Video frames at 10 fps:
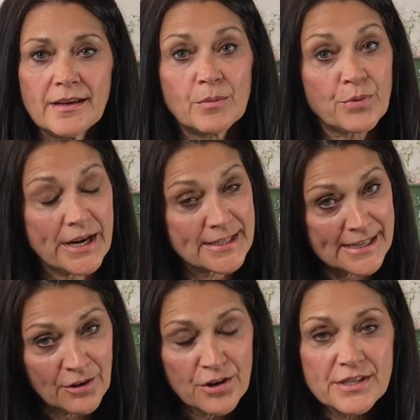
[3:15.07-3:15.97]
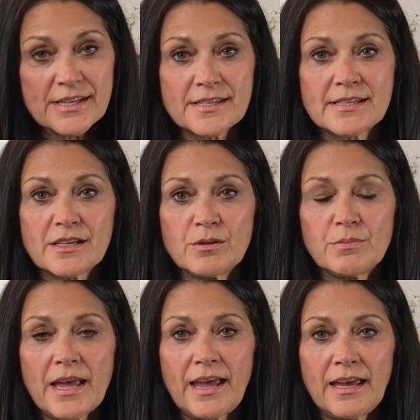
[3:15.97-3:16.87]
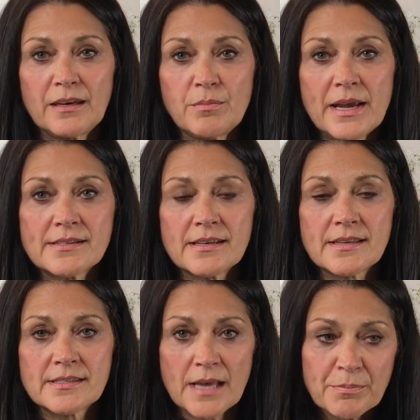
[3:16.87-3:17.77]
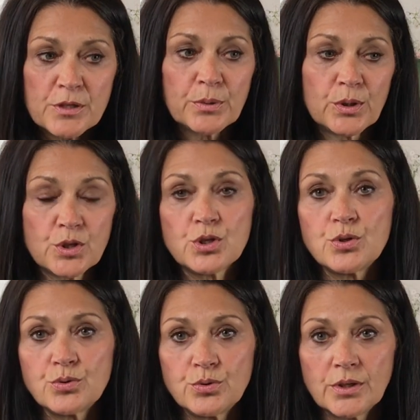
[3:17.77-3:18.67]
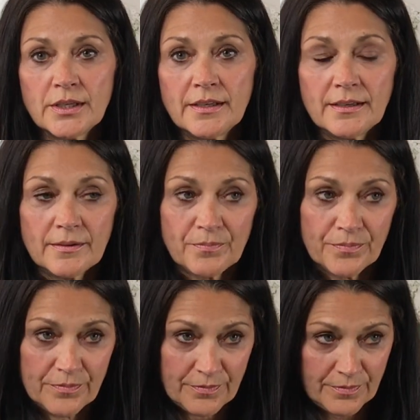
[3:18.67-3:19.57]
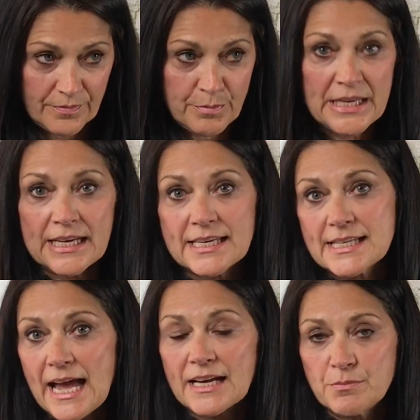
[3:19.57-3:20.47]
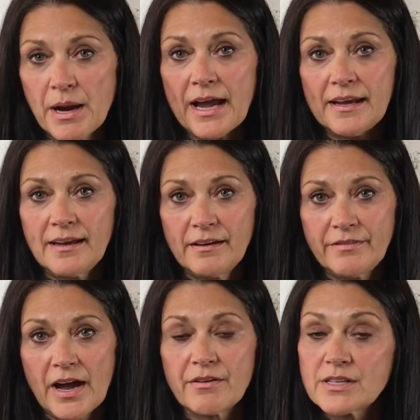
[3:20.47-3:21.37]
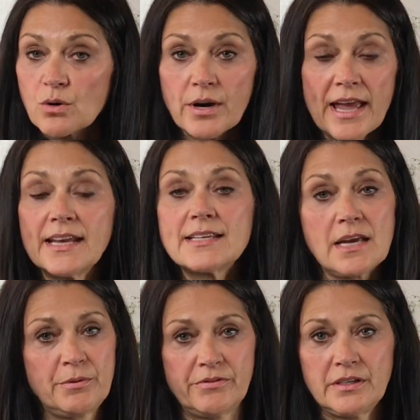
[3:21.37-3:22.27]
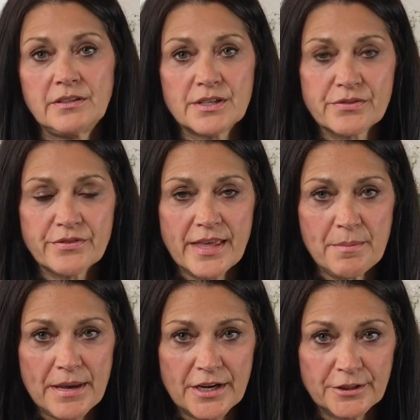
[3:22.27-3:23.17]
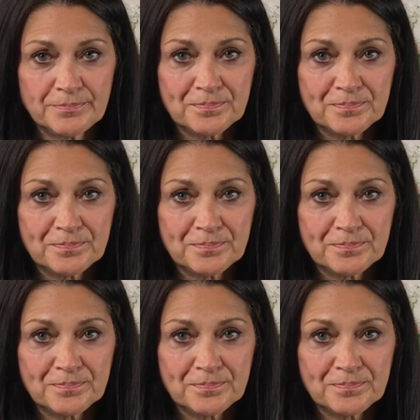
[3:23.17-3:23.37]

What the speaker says: breaks down our system and makes us susceptible to being attacked by a virus or any type of illness for that matter.